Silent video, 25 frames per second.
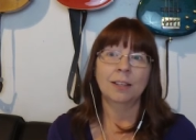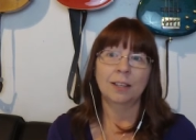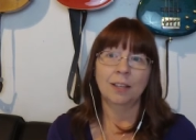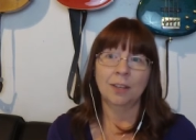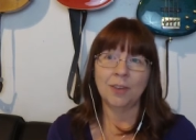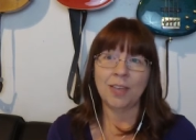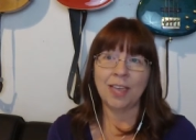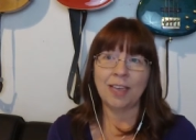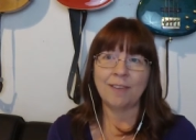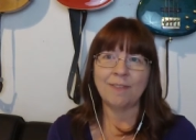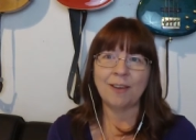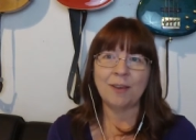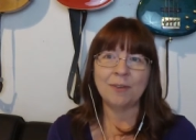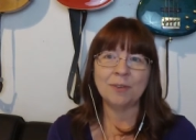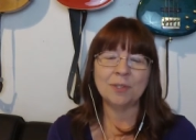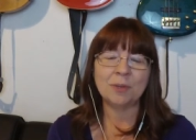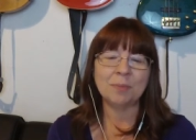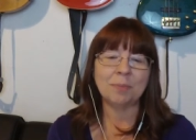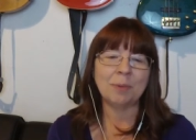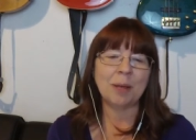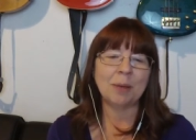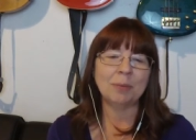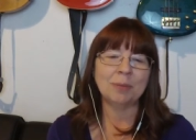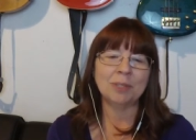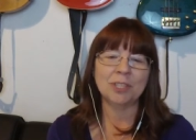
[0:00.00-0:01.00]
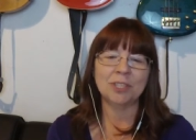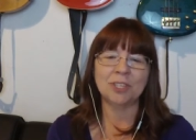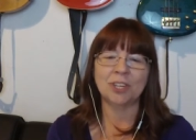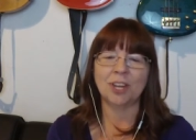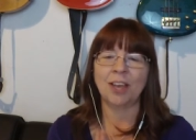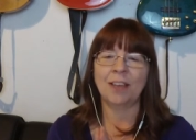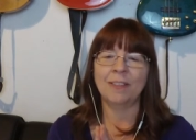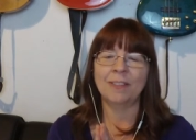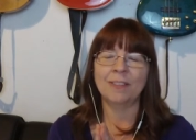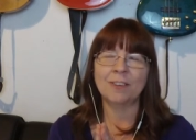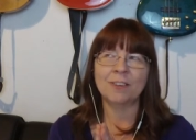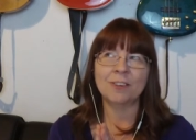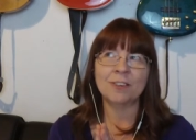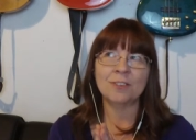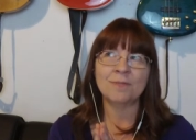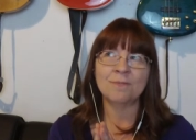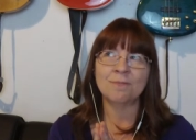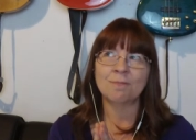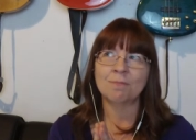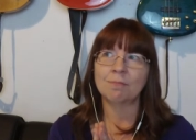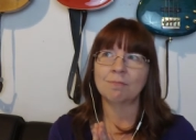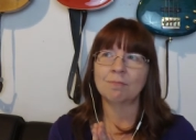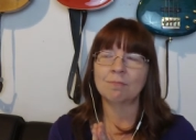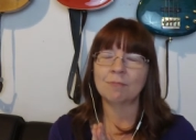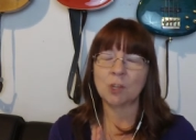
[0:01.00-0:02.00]
Okay, if I was a published author,
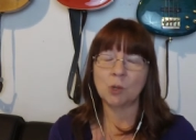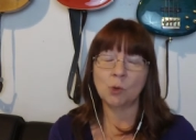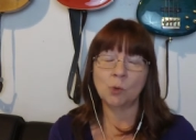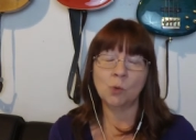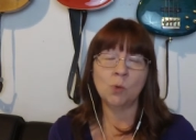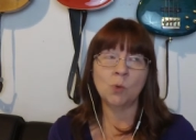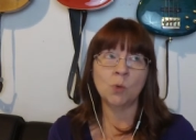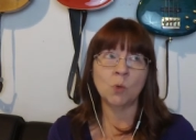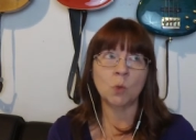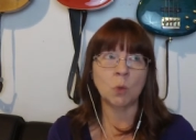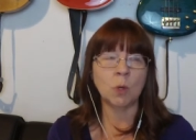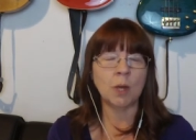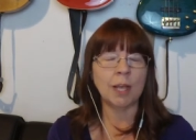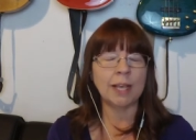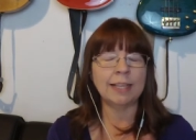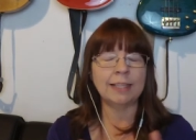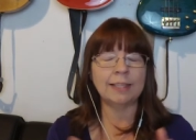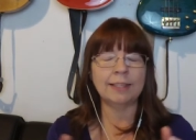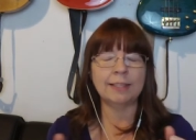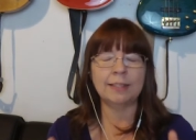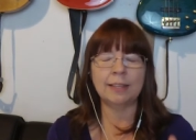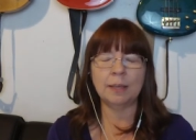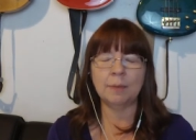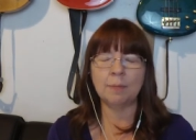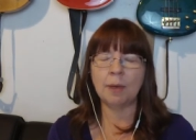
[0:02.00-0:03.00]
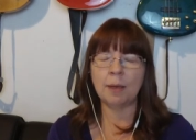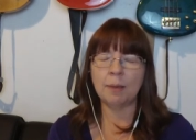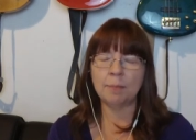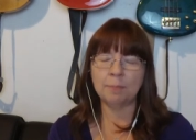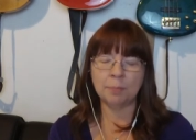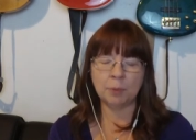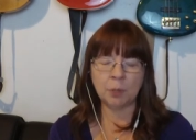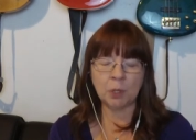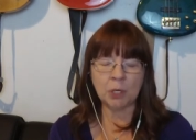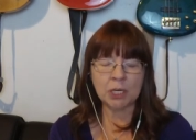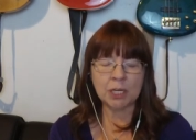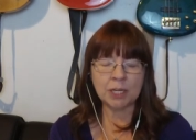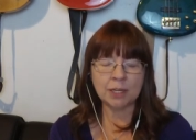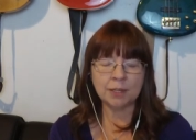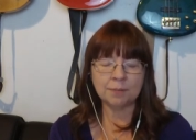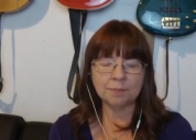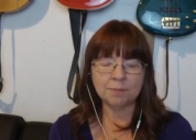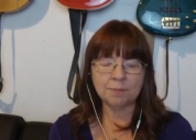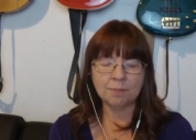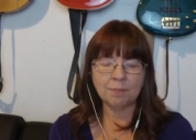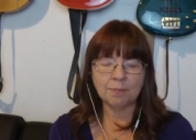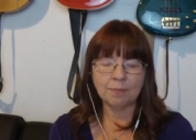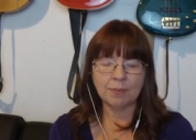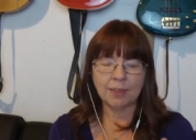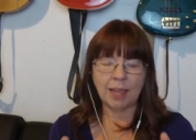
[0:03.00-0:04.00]
ooh, I could see my book.
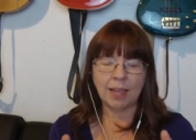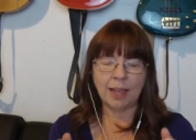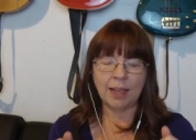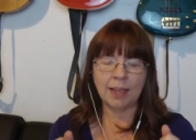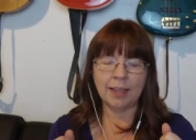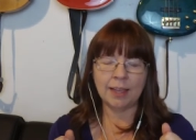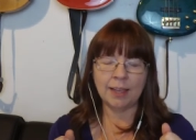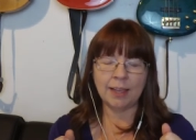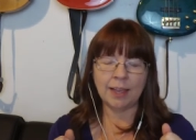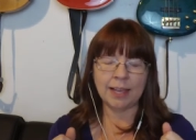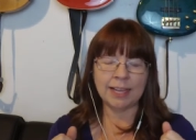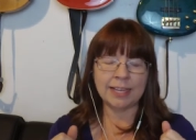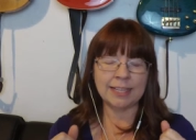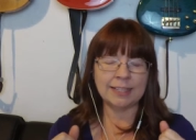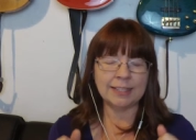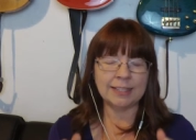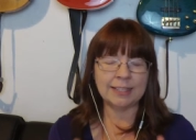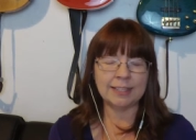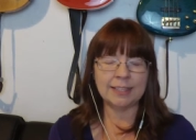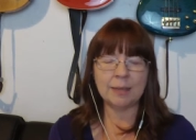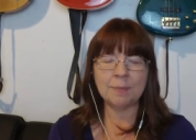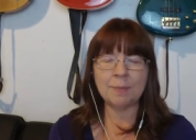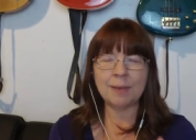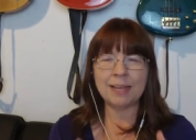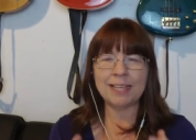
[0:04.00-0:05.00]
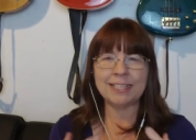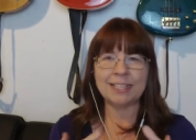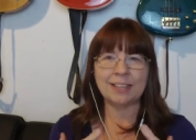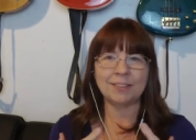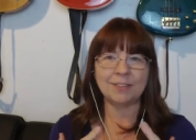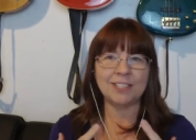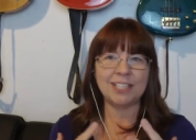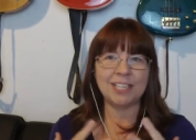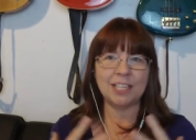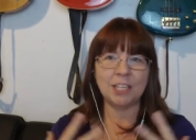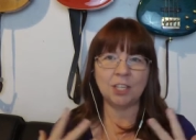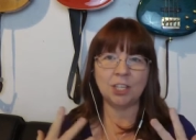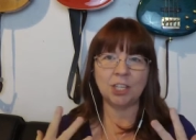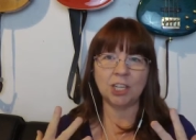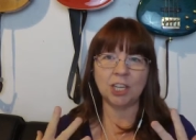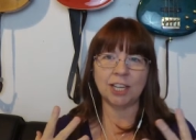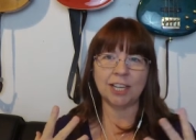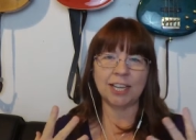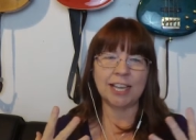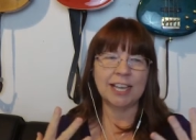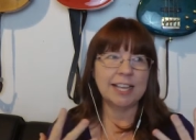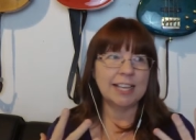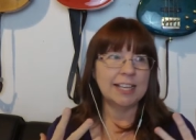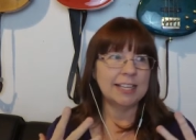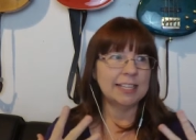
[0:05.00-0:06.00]
I, I could see myself
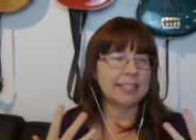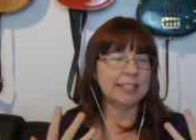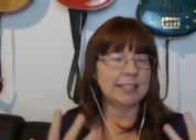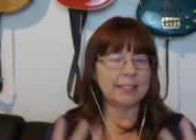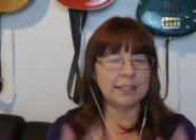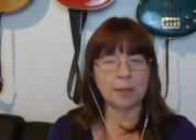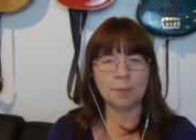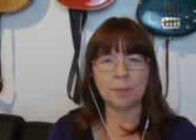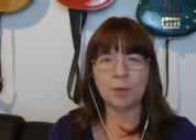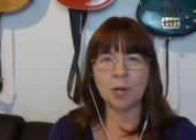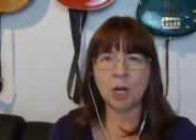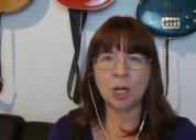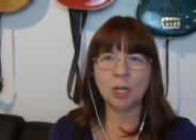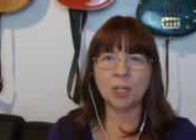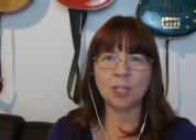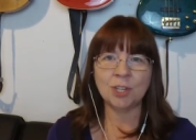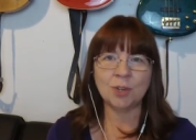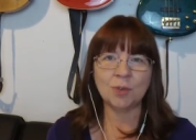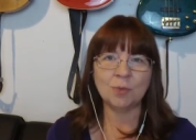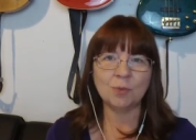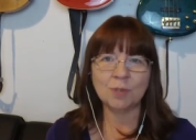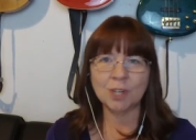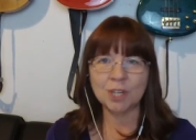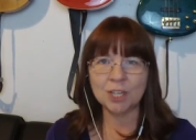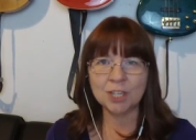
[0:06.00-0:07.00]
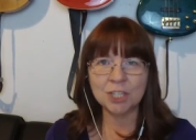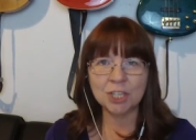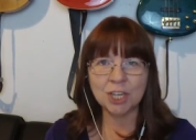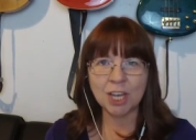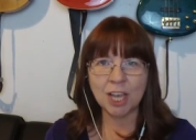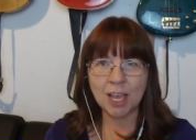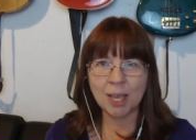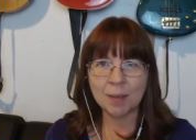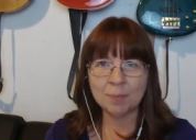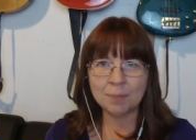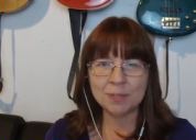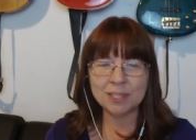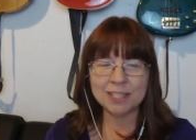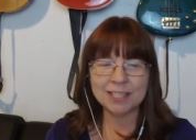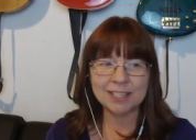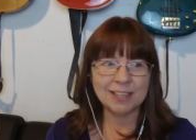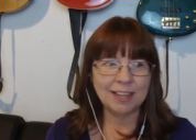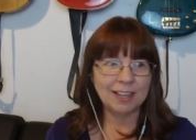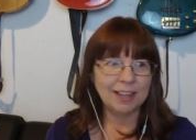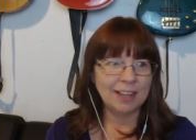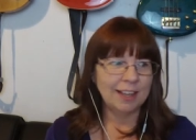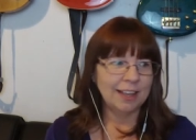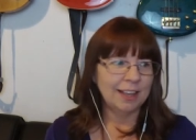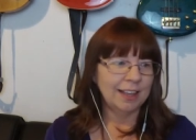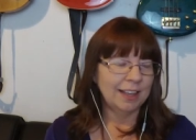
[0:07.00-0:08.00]
teaching seminars and workshops
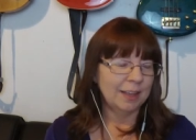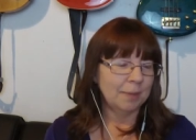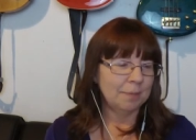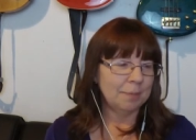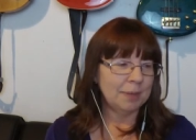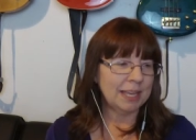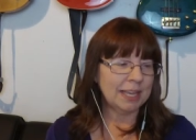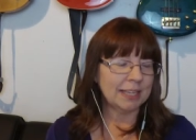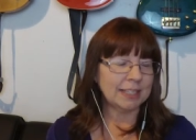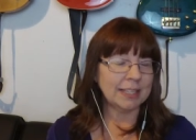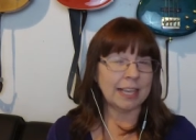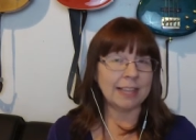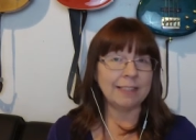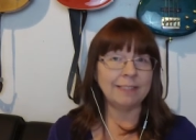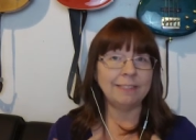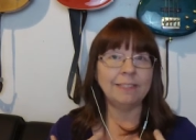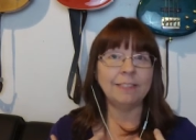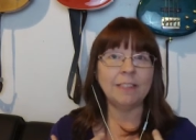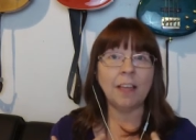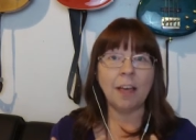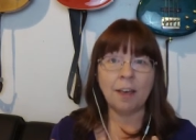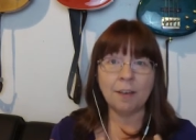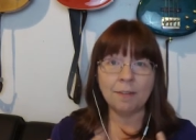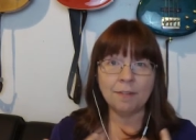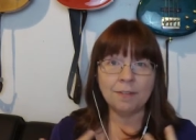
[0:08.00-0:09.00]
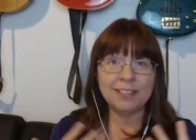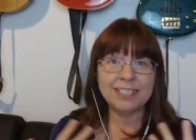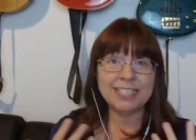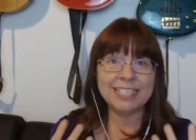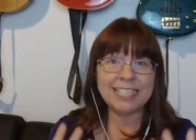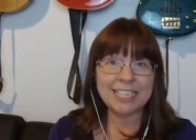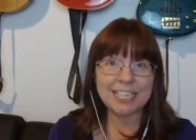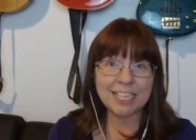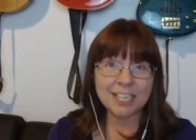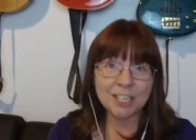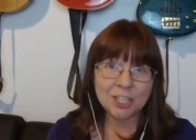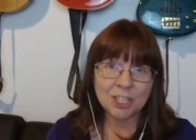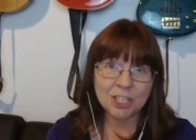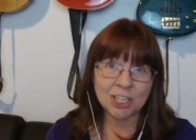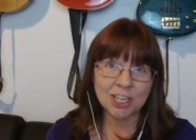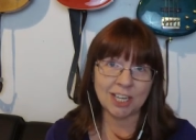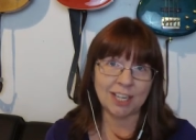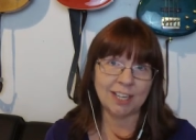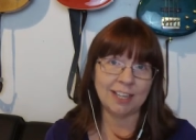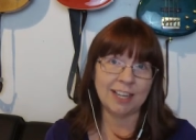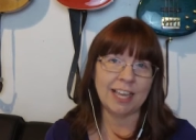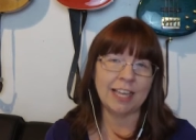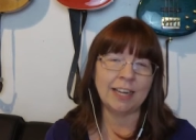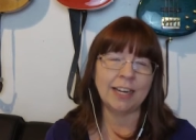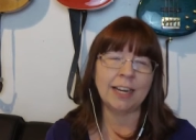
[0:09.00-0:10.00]
because I love
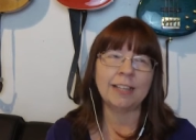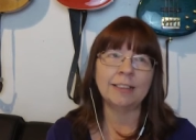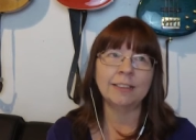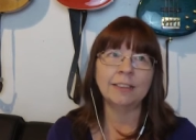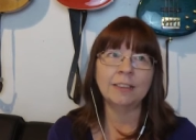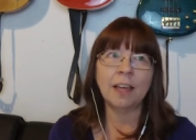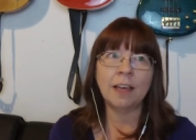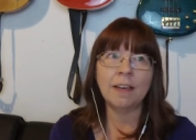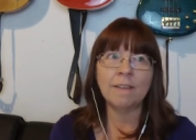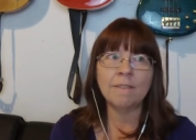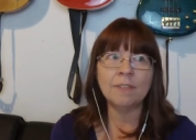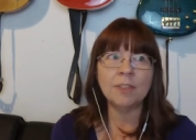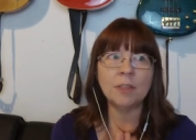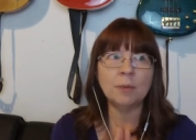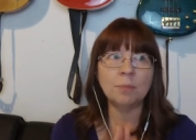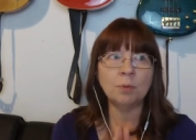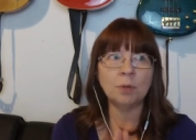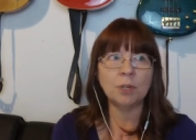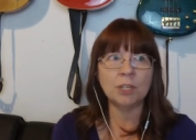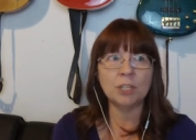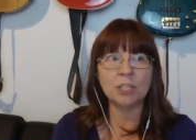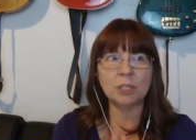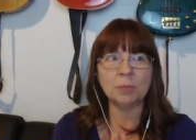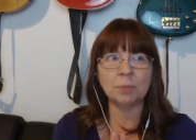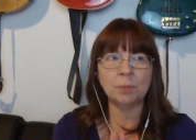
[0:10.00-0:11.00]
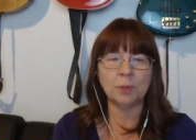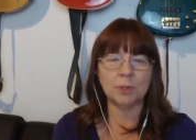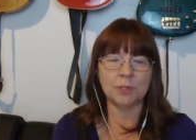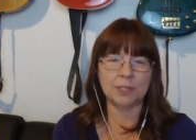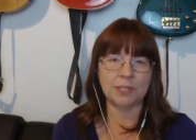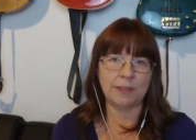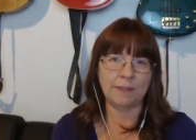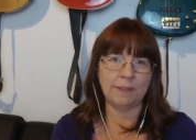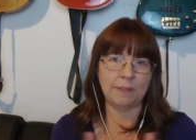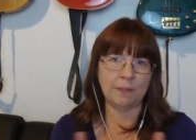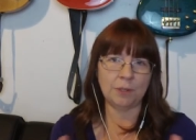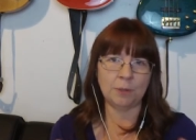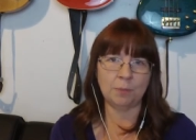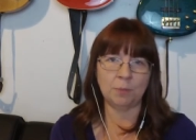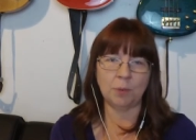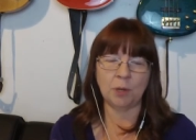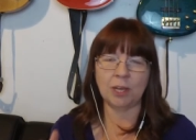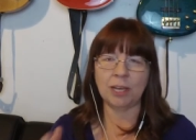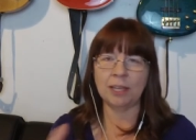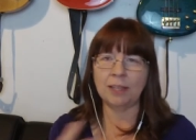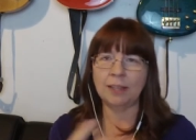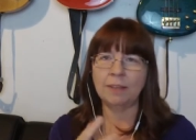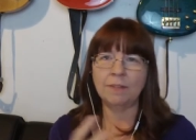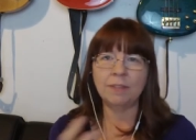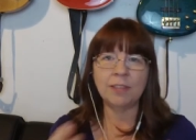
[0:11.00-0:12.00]
teaching and I love the principles in this book.
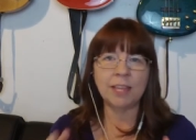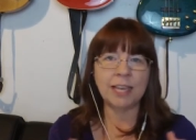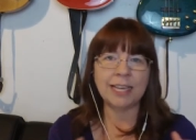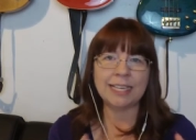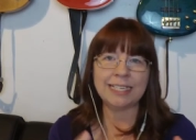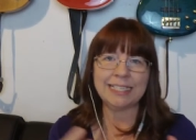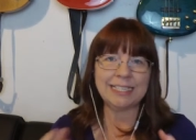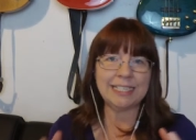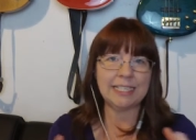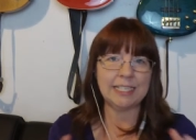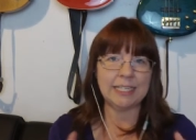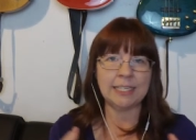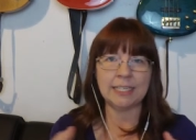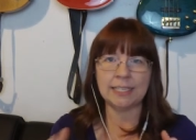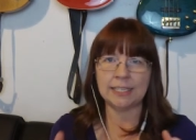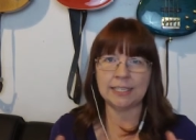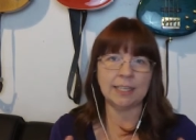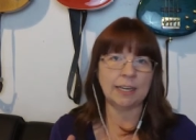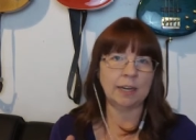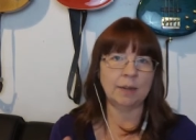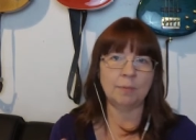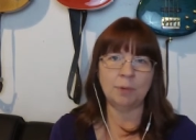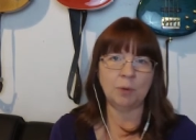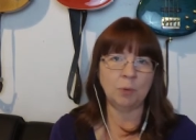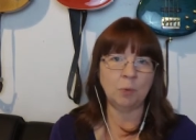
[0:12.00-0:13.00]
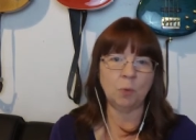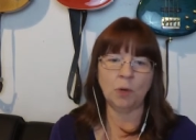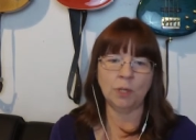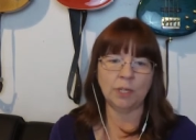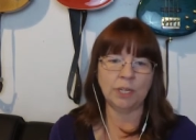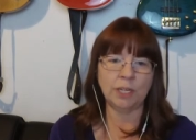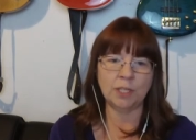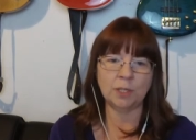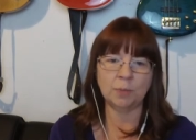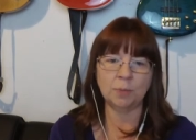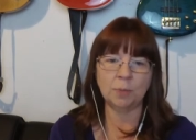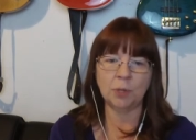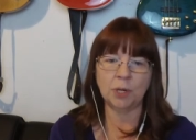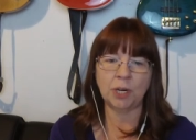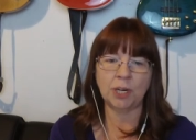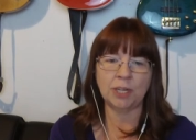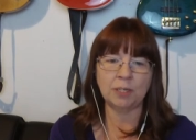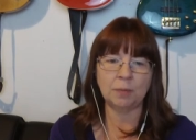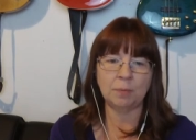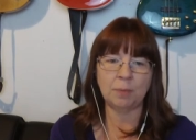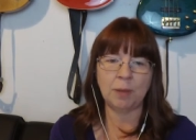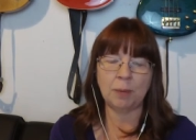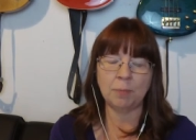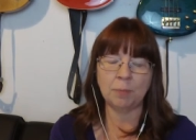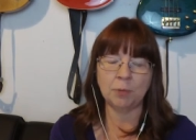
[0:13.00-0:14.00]
I love the ideas that I've been wanting to put
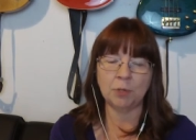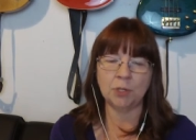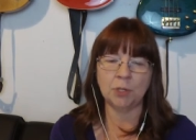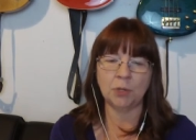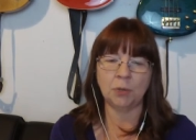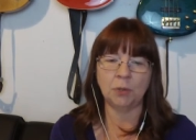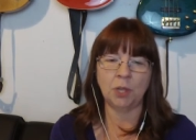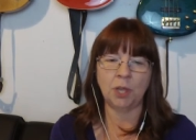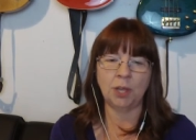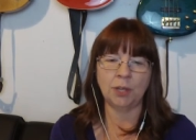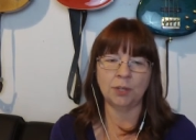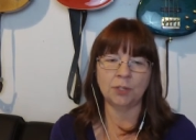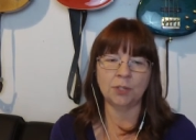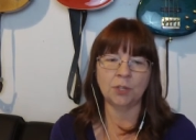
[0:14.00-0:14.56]
onto paper so long.